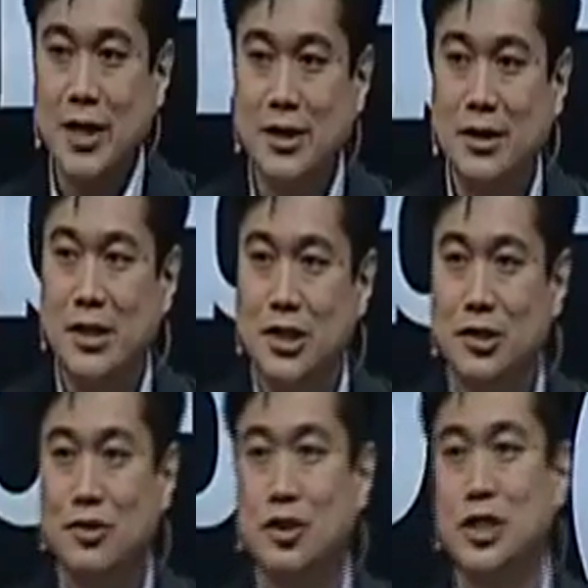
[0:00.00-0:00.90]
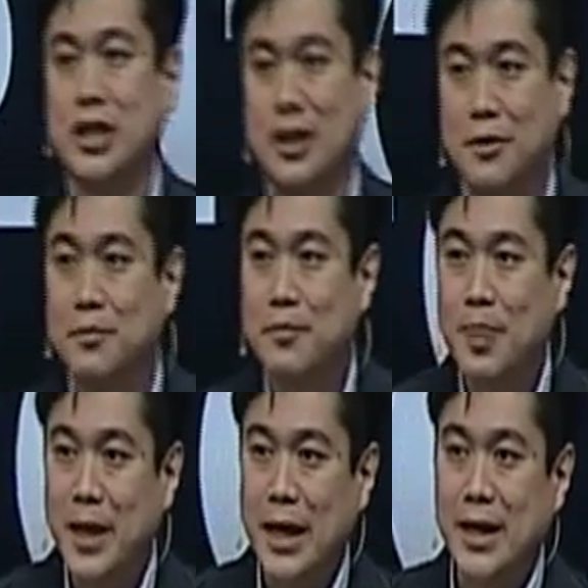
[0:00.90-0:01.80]
it easier to share.
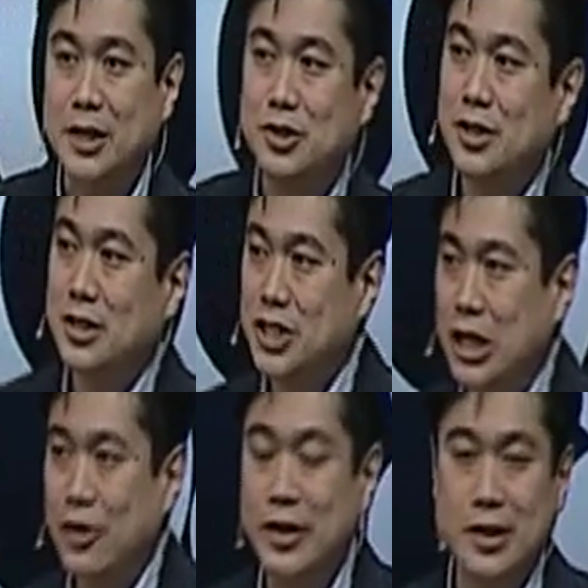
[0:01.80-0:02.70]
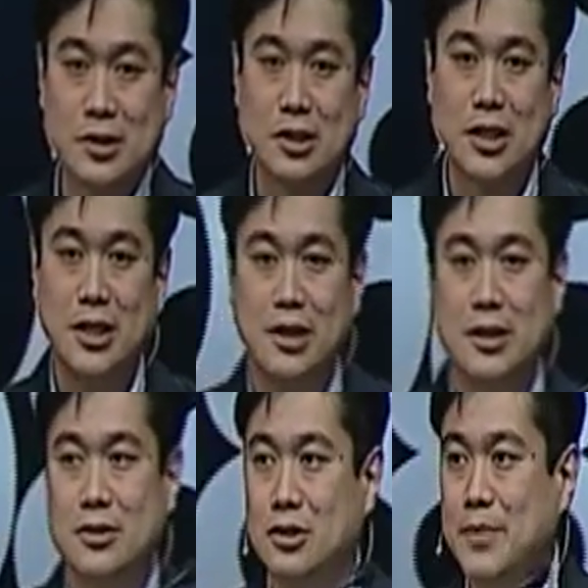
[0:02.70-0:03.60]
And actually, sharing is the
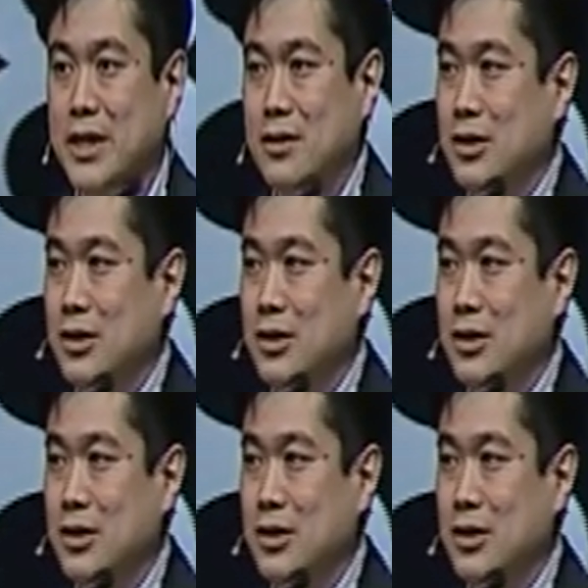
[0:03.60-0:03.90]
key to making